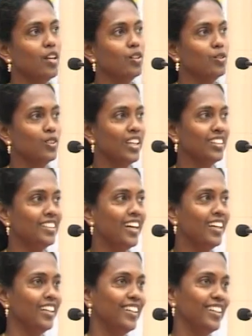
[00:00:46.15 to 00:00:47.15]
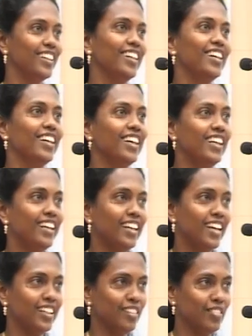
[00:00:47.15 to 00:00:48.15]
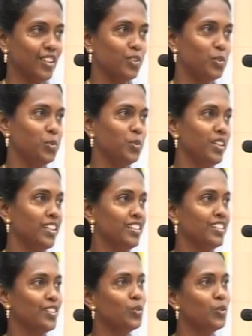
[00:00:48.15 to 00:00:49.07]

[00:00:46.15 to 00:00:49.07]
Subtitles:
So they started interacting with the students,